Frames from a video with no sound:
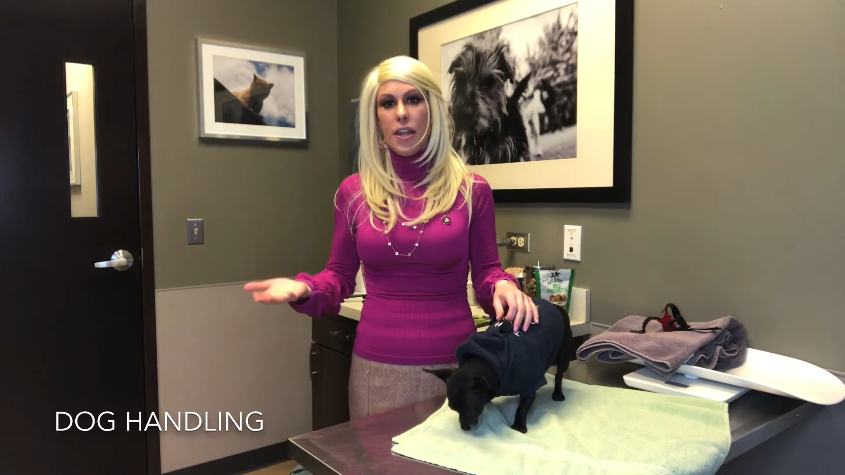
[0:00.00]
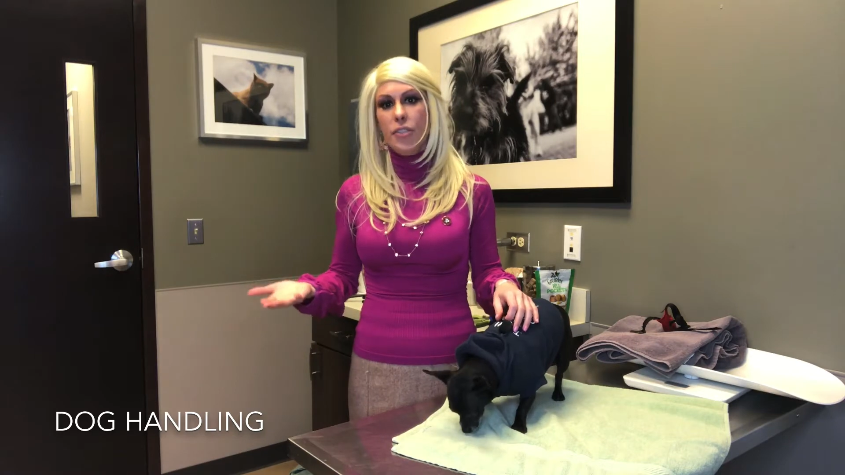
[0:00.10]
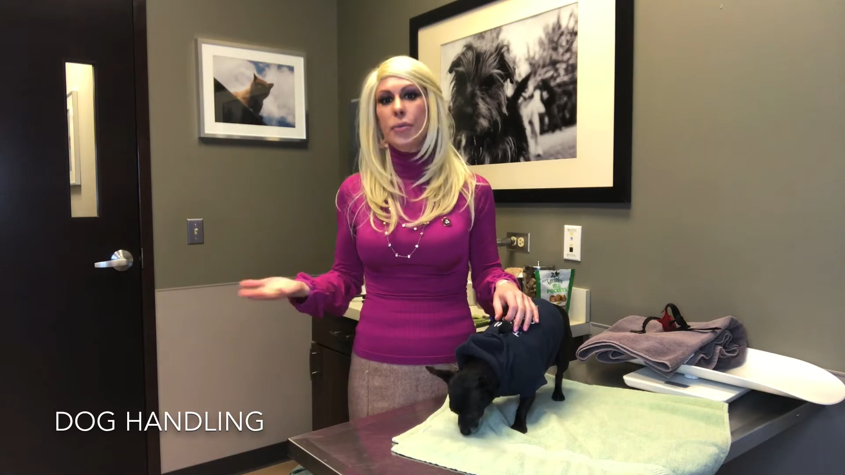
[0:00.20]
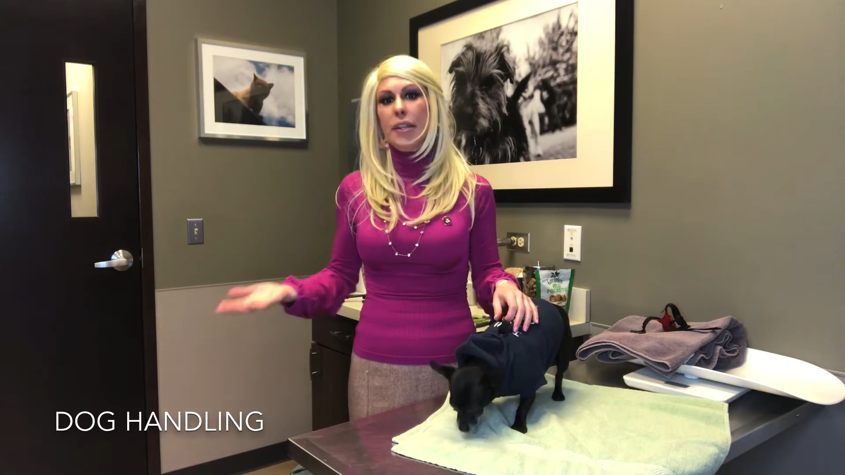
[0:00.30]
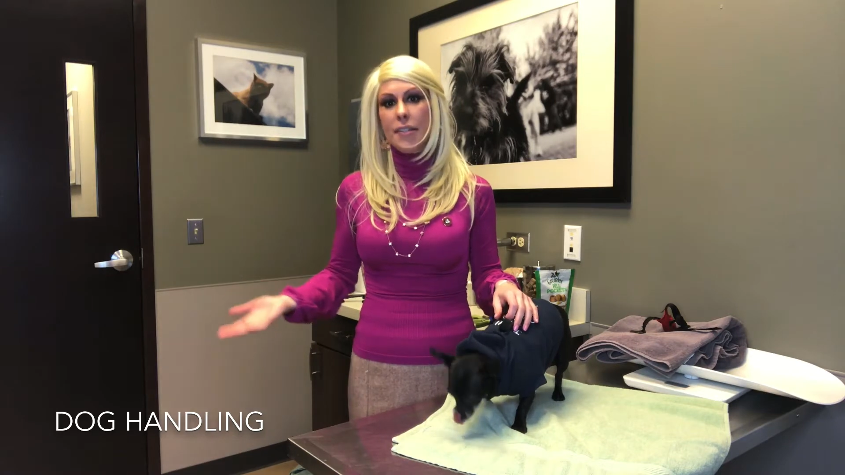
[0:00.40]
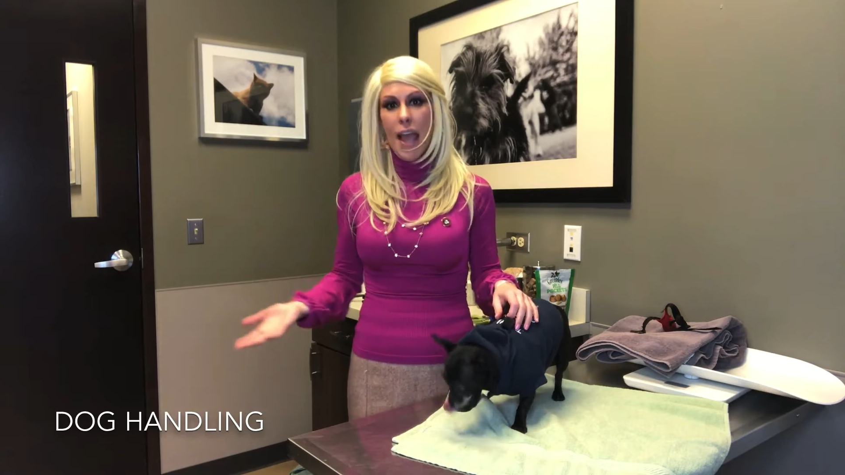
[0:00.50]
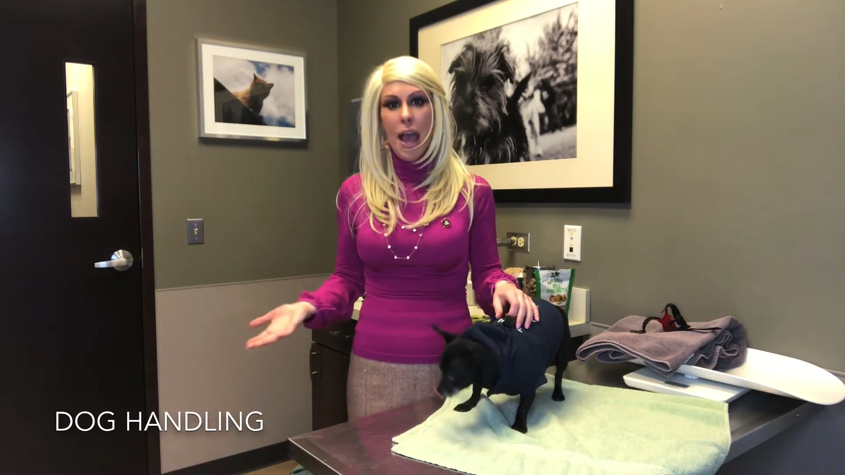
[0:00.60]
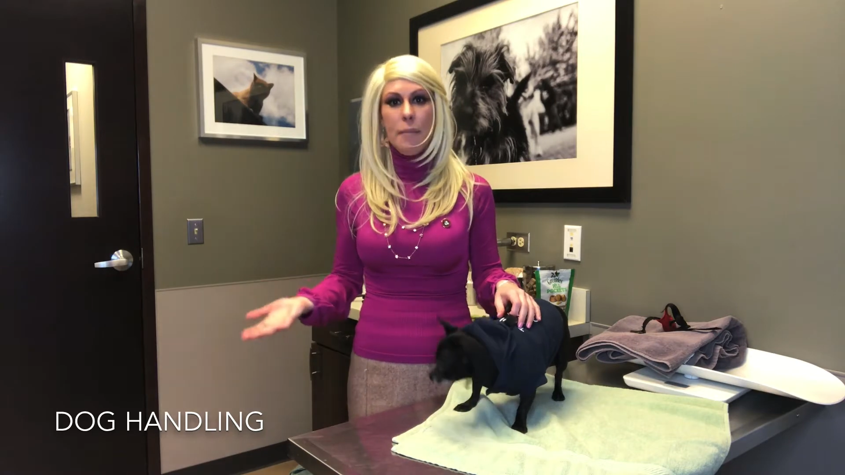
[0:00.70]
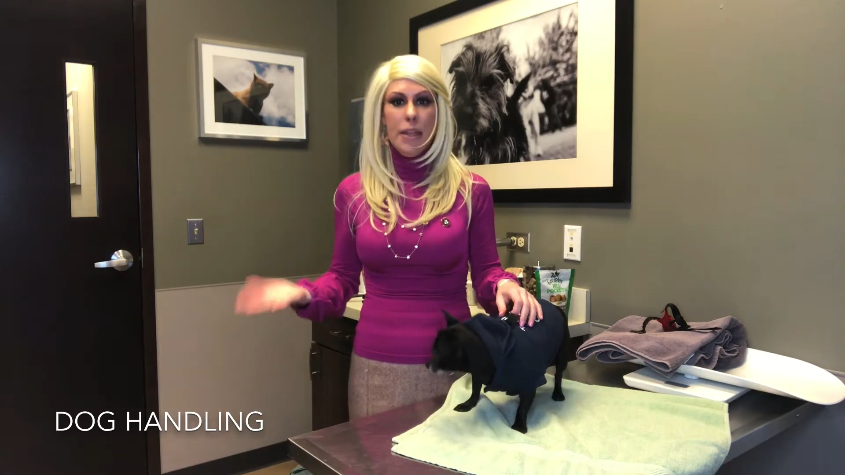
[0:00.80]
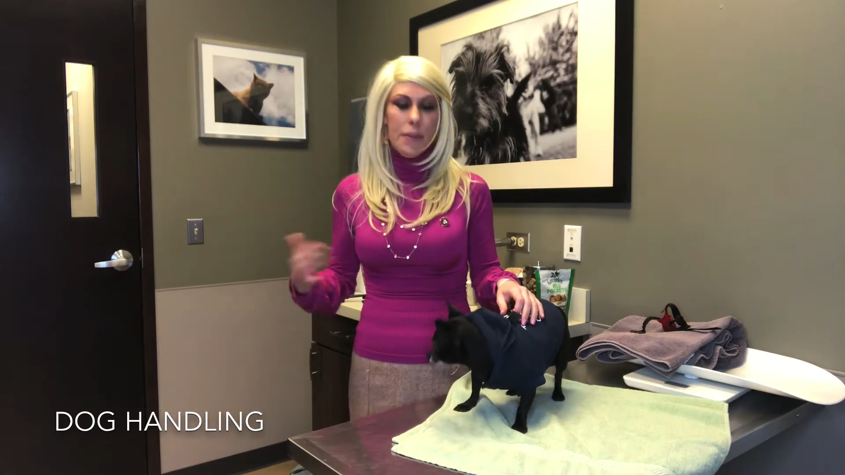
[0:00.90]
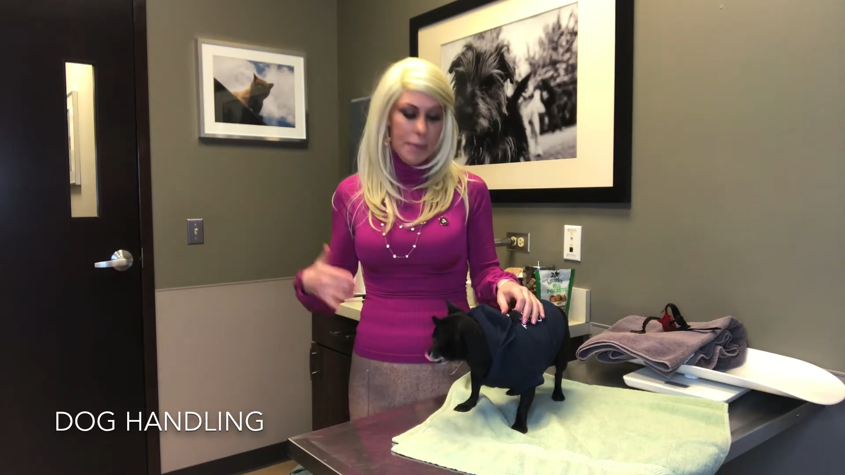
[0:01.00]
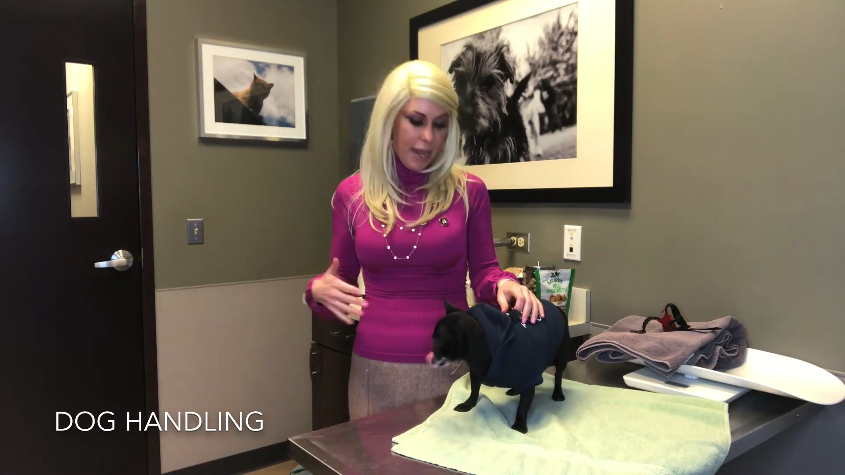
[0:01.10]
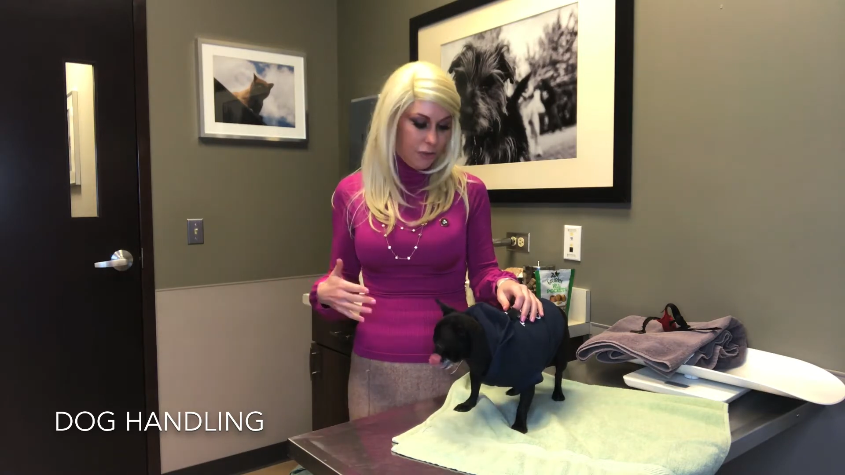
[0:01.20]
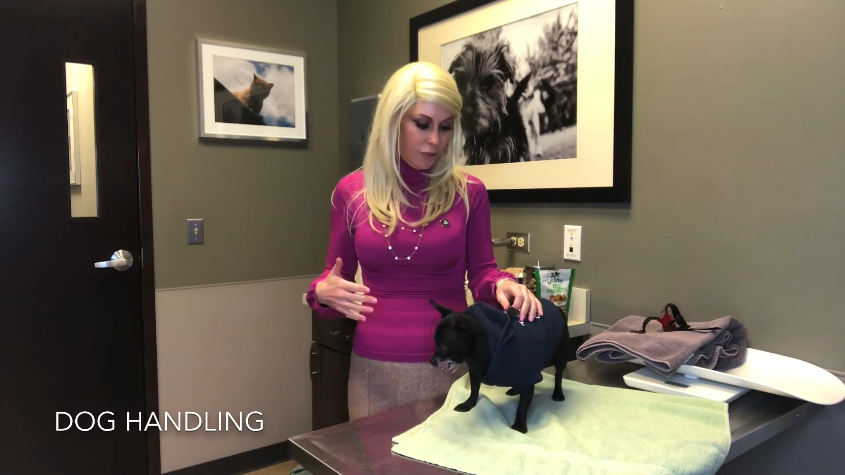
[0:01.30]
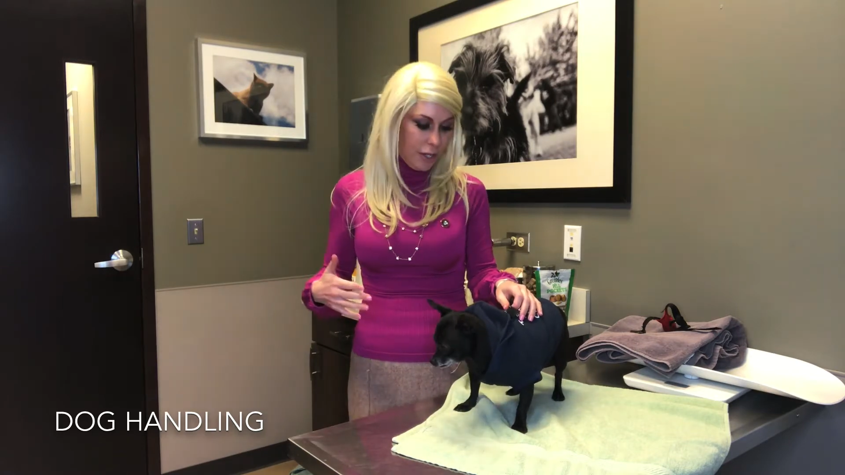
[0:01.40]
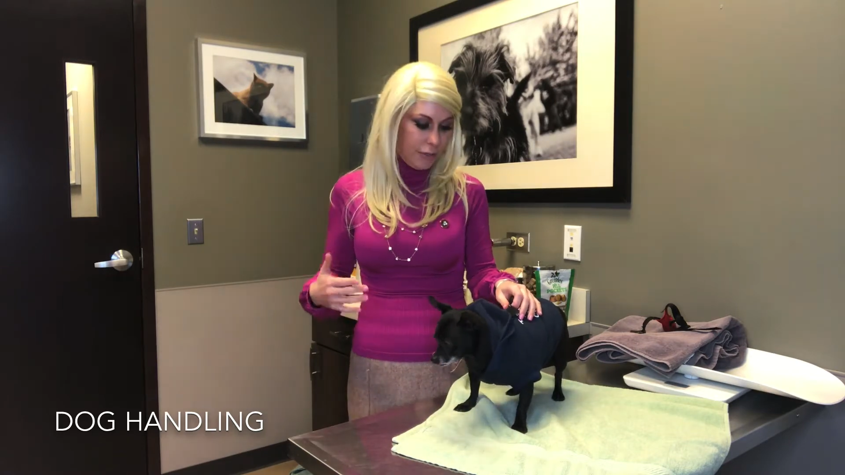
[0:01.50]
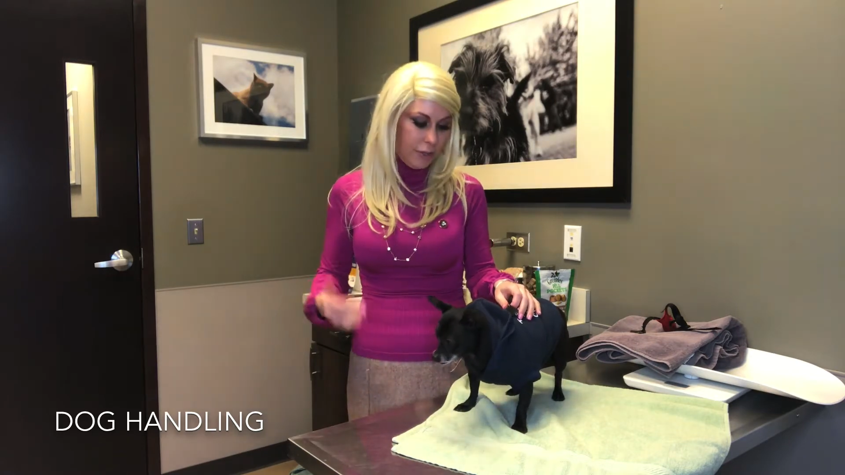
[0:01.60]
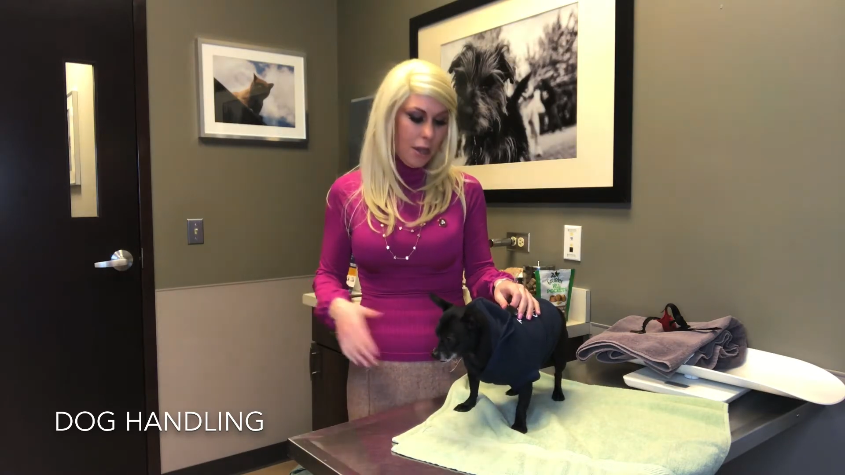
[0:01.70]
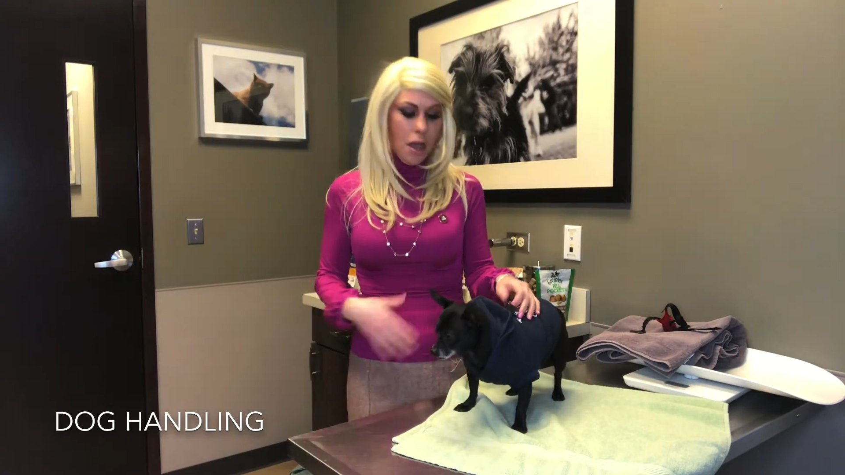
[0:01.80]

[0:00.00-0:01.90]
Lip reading: to examine the patient.